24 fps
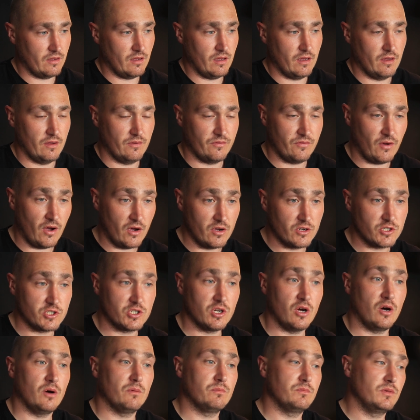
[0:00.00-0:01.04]

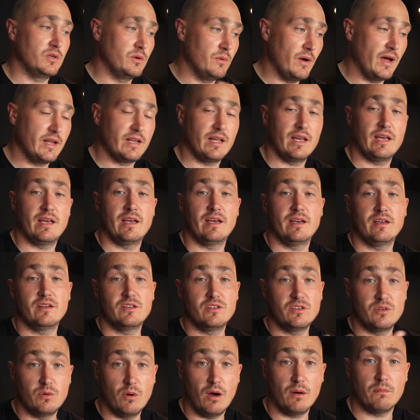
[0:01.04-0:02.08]
Photoshop, you edit
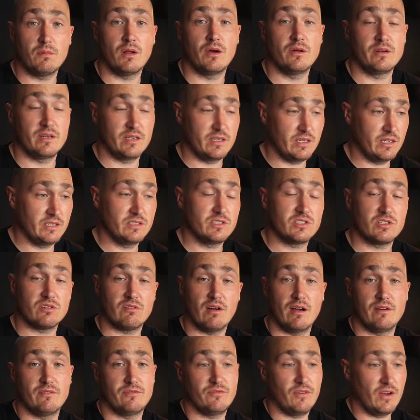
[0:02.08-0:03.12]
it, you upload it to
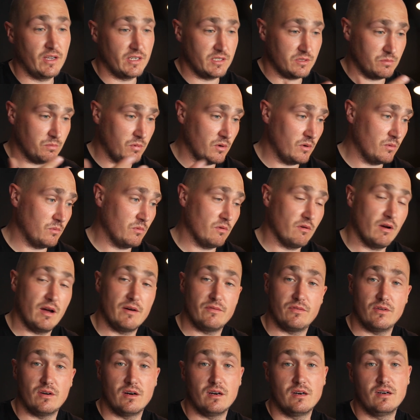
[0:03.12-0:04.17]
Instagram, Facebook,
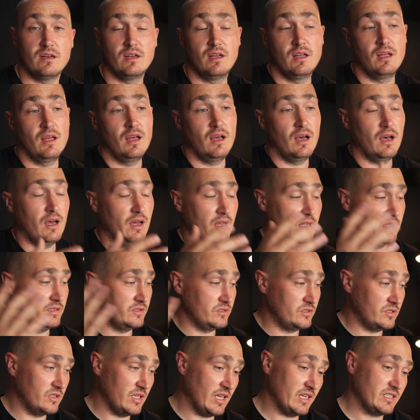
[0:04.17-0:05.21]
wherever,
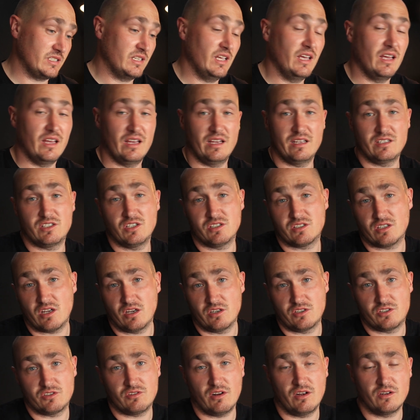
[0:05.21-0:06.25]
and that's it. It just
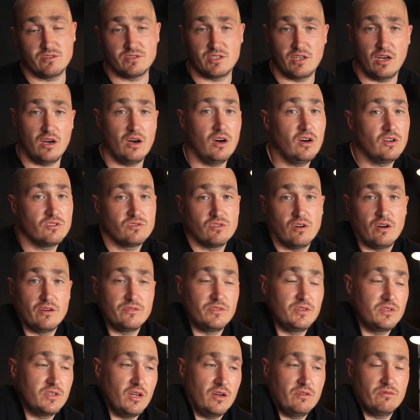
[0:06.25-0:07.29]
goes straight onto your hard
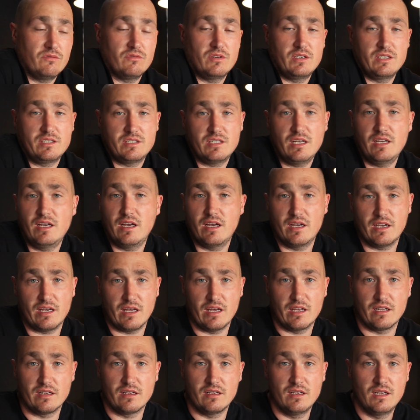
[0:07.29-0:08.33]
drive. You don't really see it
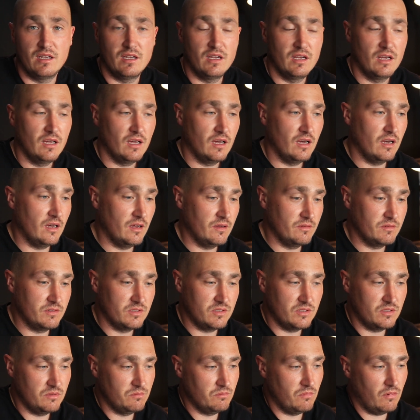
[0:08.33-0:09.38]
again.
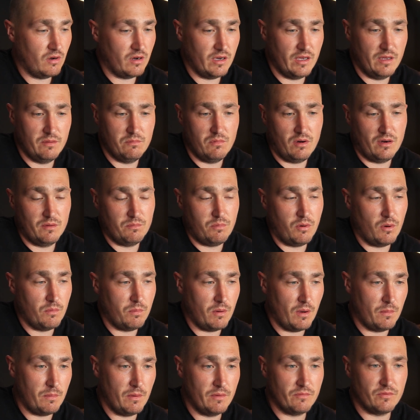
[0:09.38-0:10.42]
It might
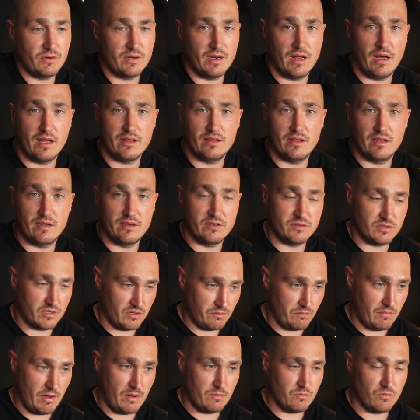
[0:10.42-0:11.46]
pop up every now and then as
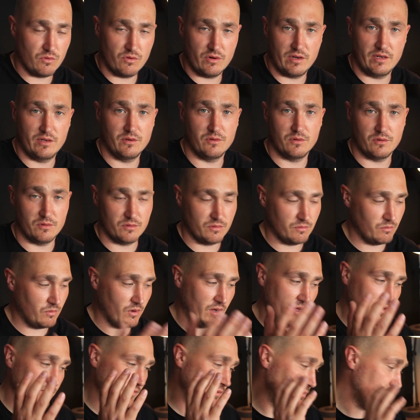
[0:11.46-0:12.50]
a memory or
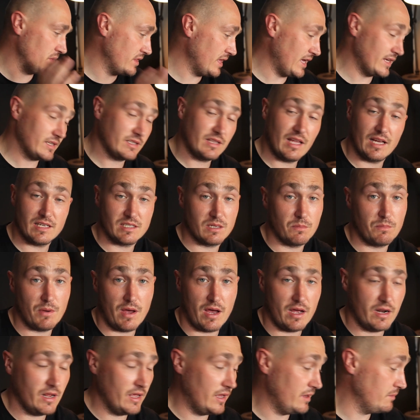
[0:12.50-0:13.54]
whatever, but that's
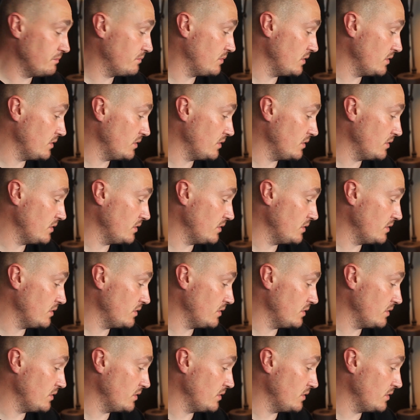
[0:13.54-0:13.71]
about it.